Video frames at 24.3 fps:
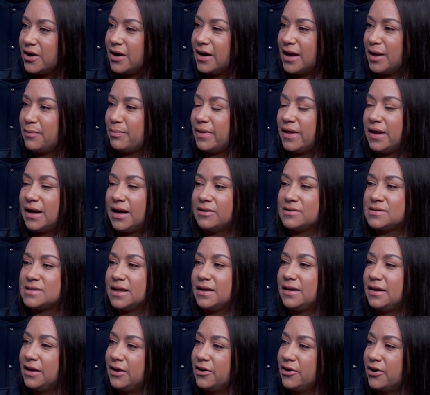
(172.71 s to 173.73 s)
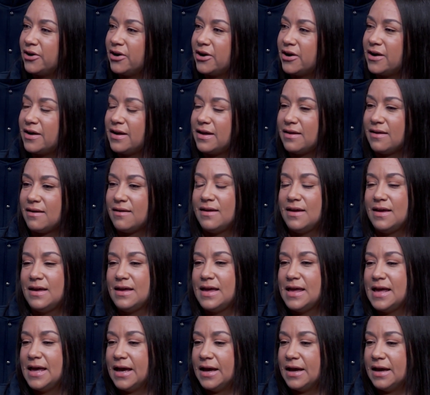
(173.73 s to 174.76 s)
and I played outside hitter and
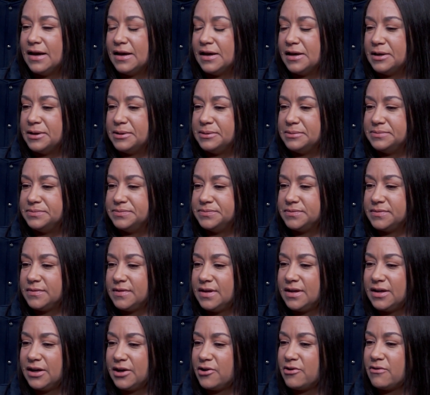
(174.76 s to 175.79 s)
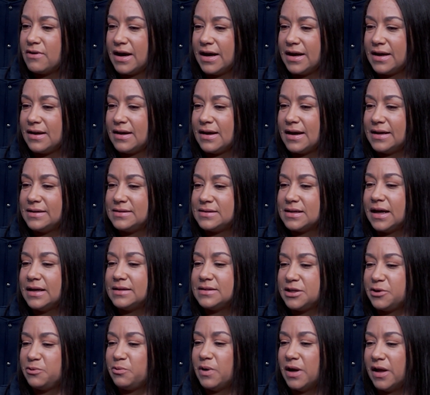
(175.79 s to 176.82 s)
I
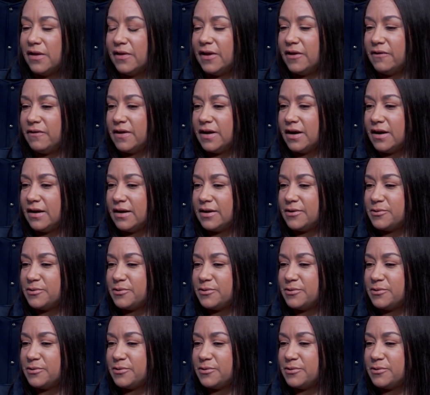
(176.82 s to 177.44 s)
did well out there.